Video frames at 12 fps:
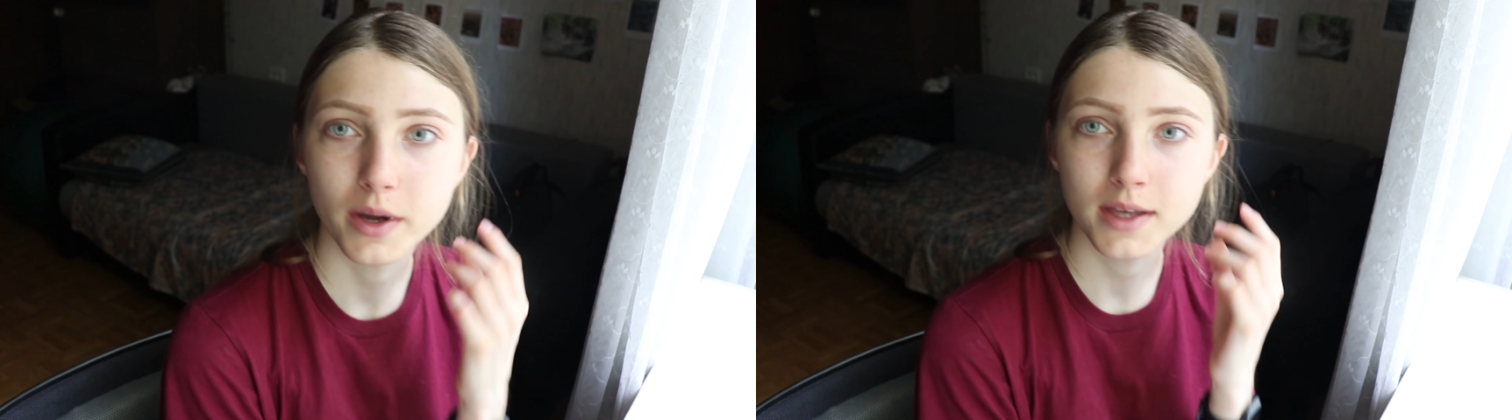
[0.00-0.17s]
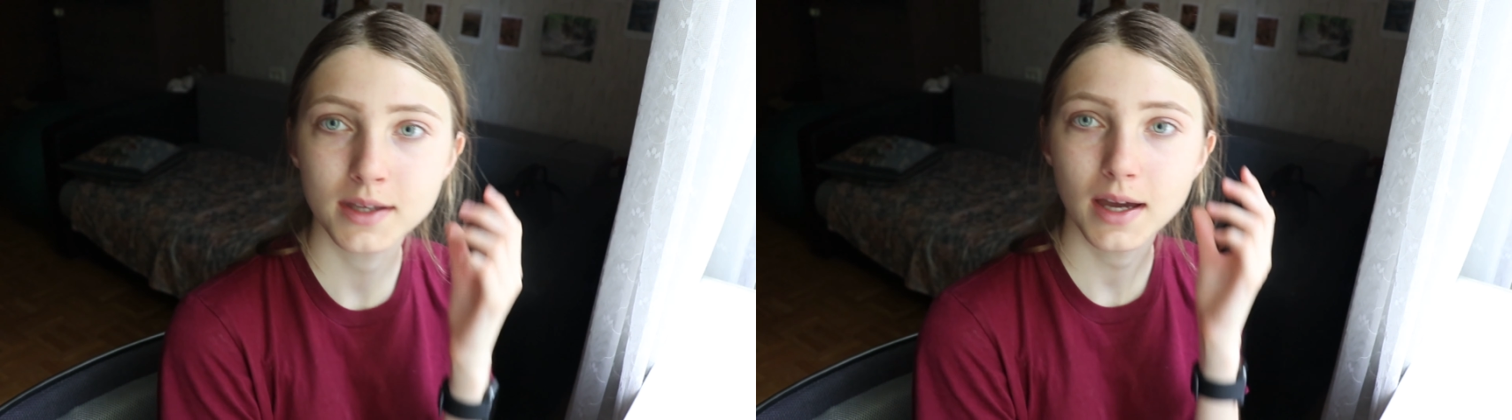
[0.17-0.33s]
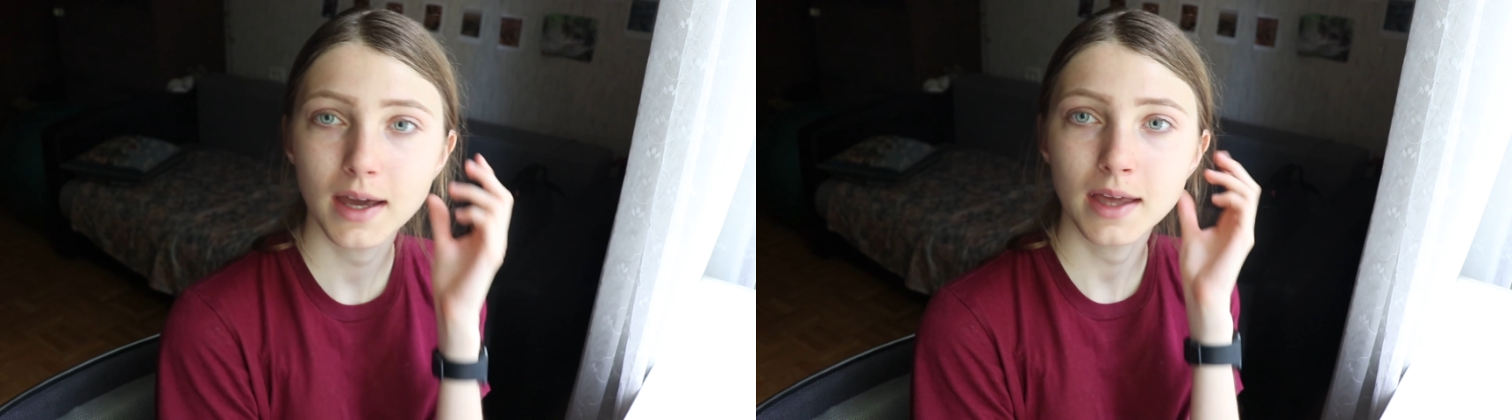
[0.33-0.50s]

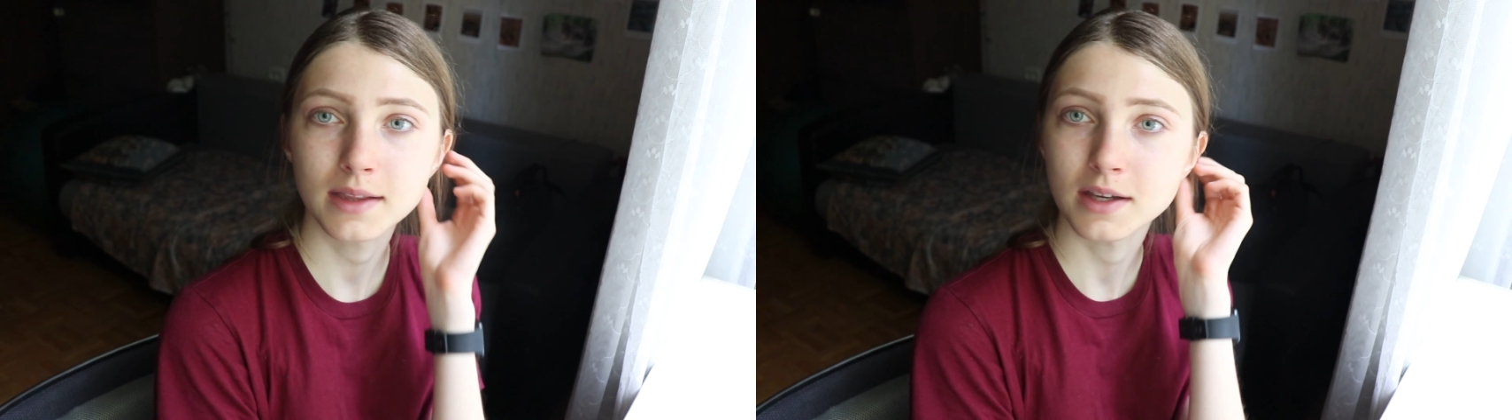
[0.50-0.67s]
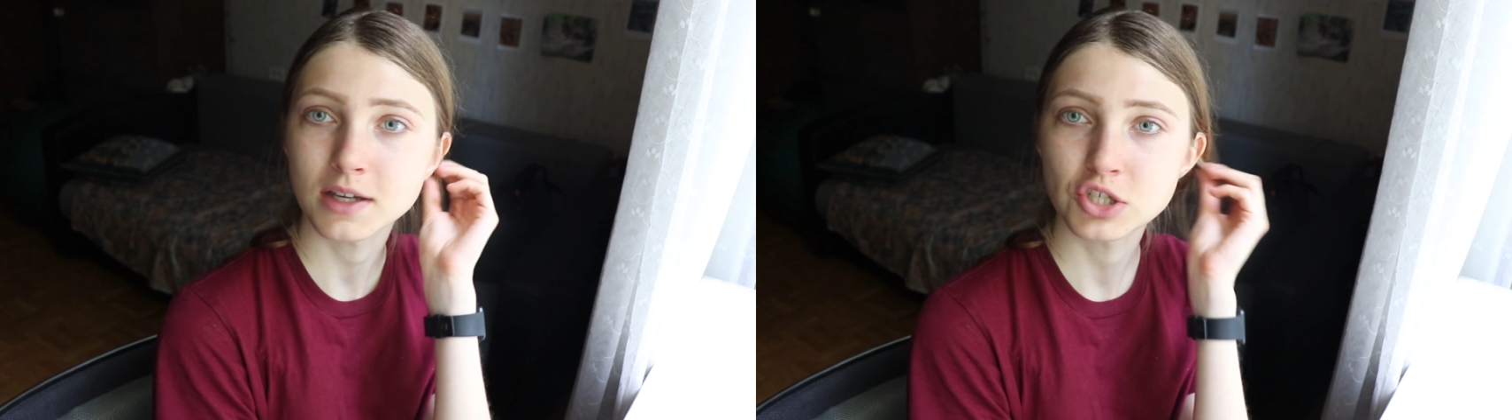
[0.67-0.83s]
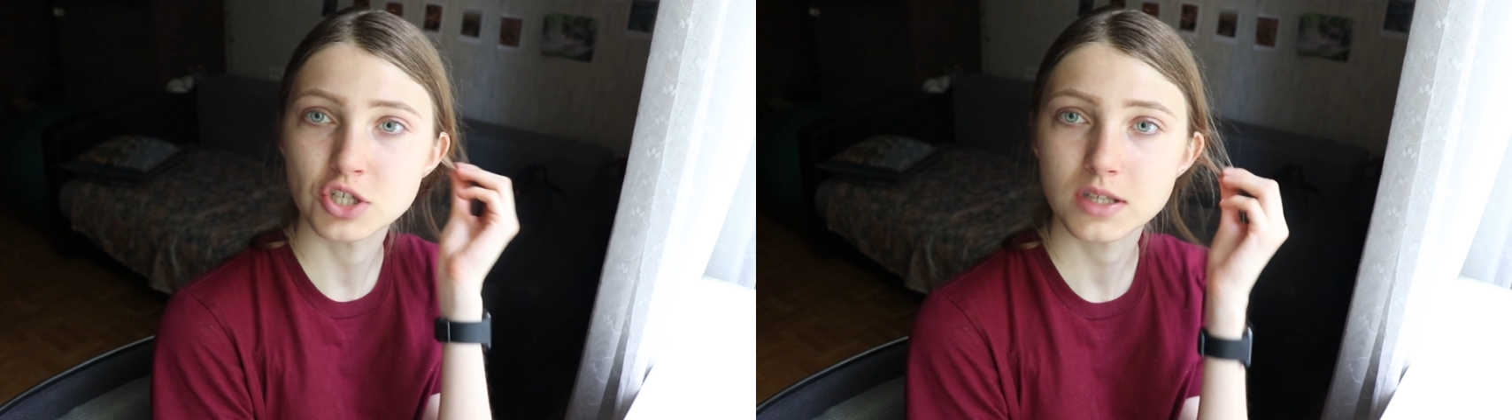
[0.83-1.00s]
Why can't
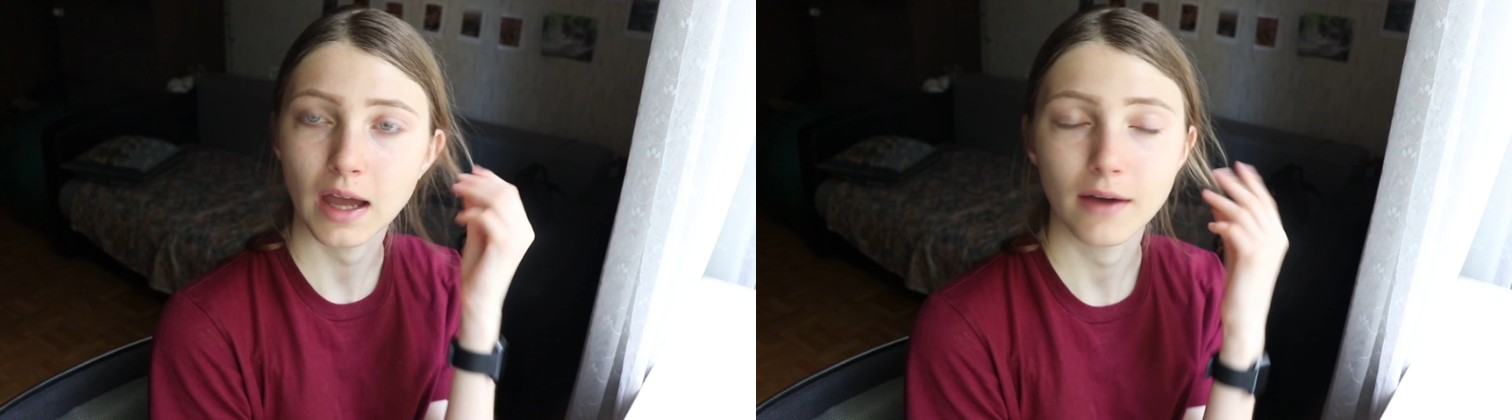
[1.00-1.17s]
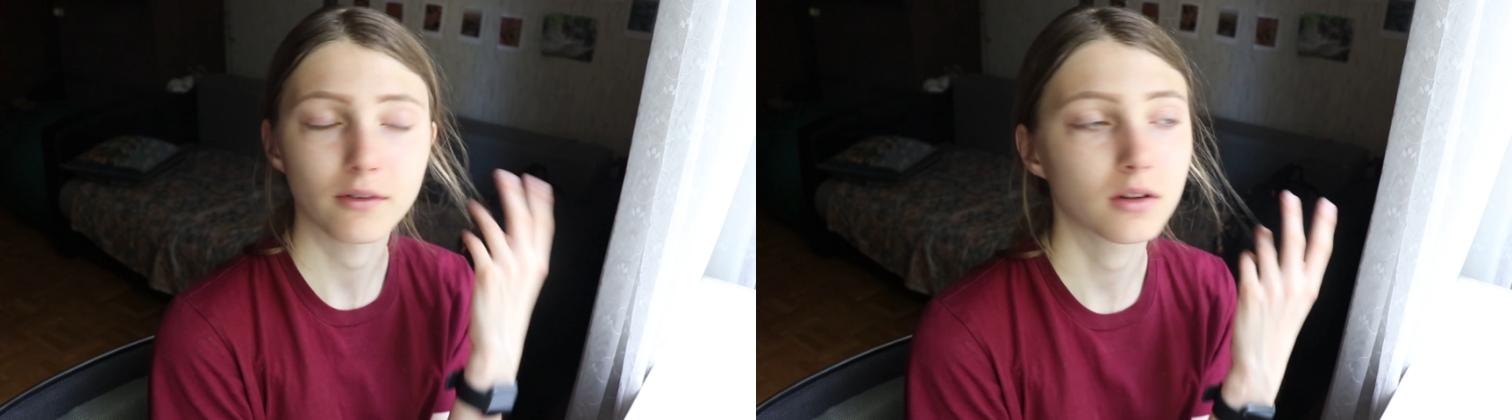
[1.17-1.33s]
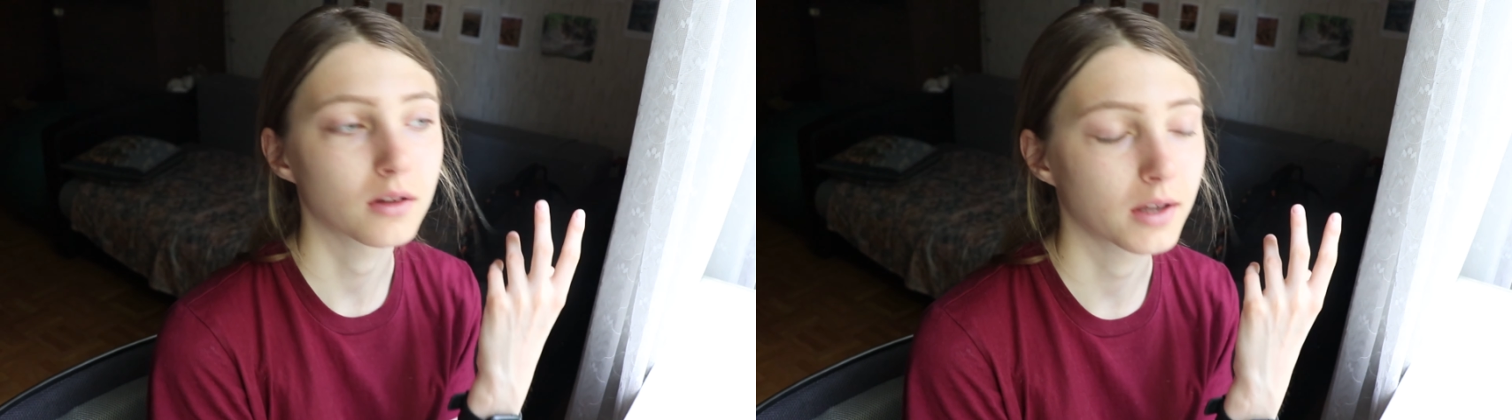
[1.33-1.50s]
I just
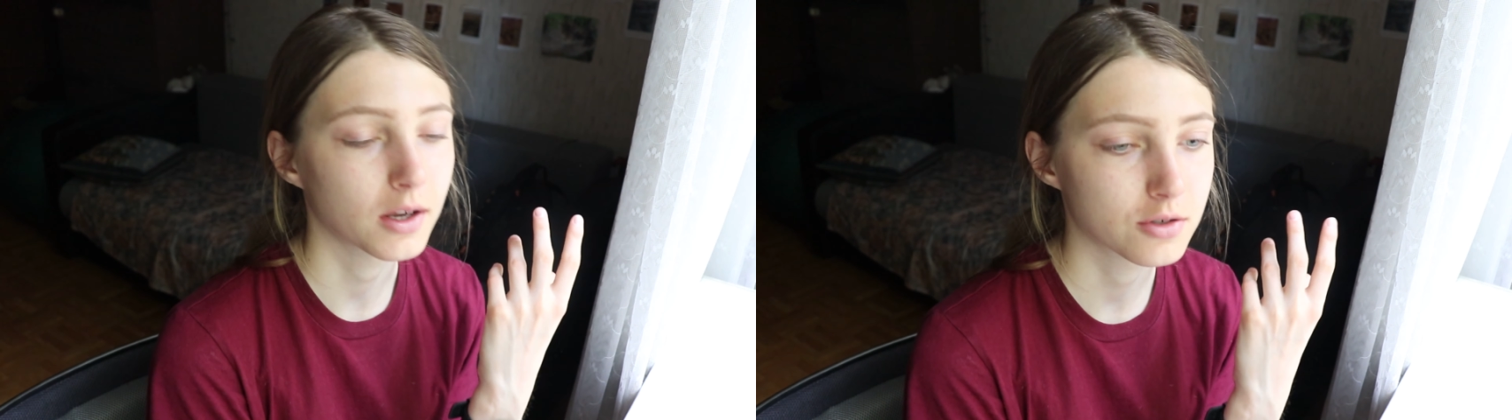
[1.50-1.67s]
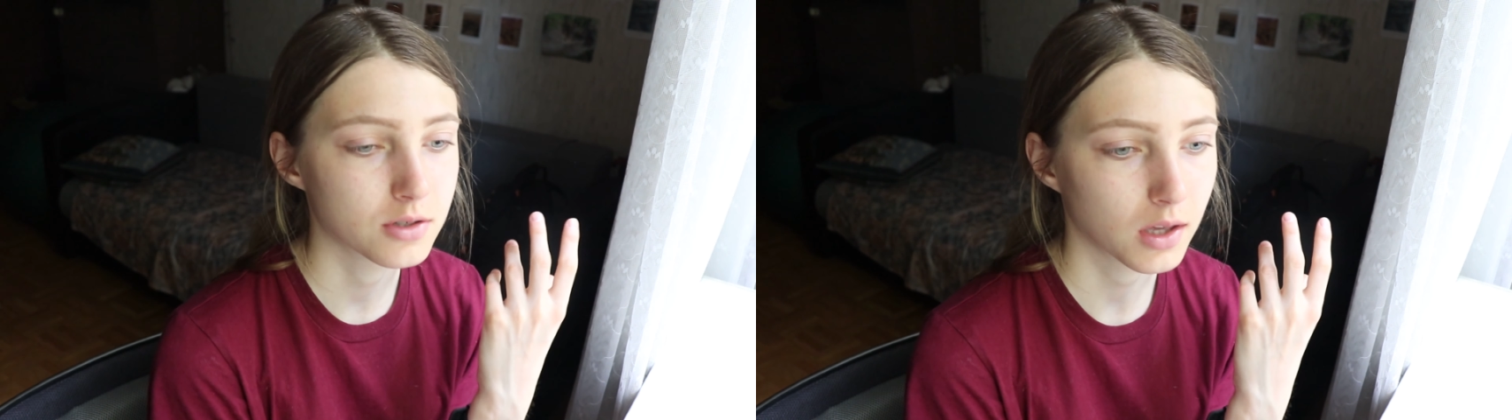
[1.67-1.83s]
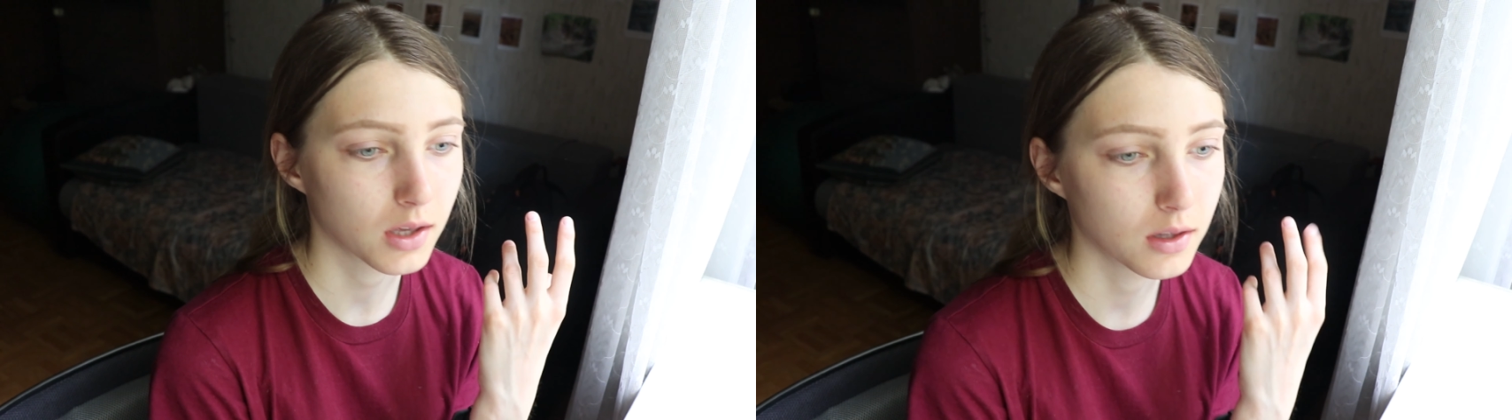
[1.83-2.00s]
have clear
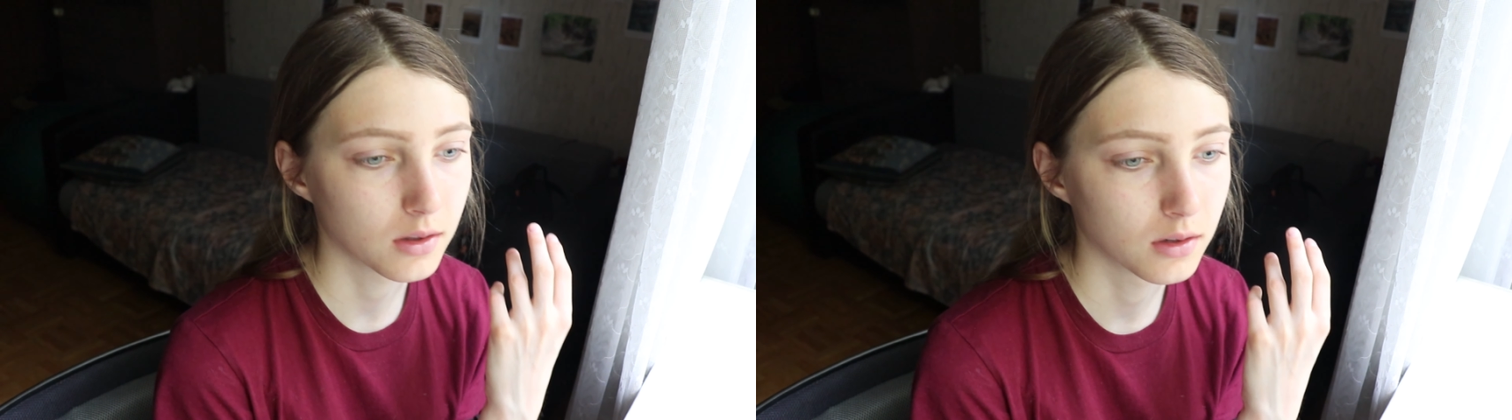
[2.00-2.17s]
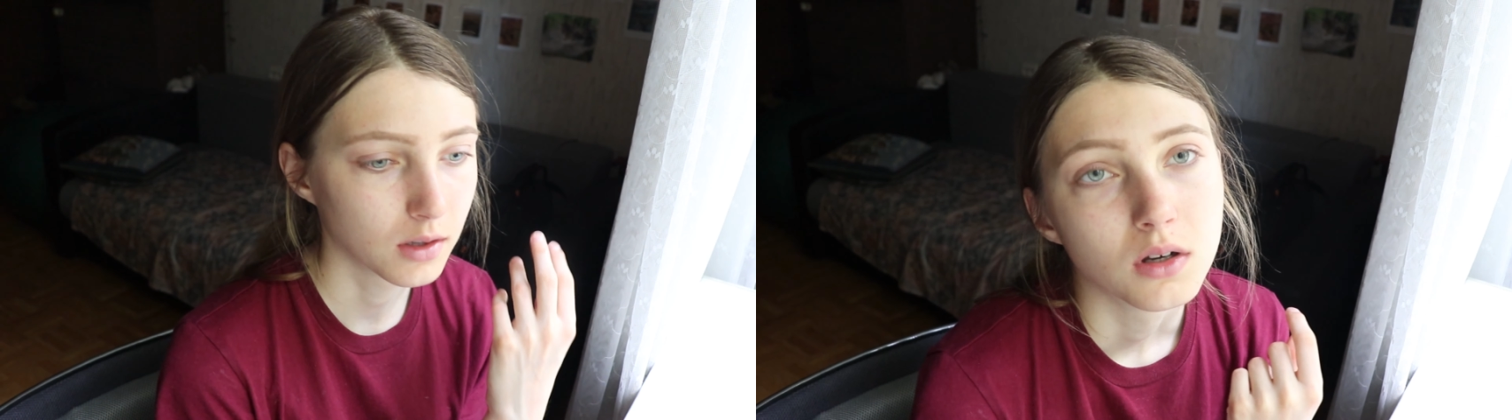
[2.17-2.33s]
skin?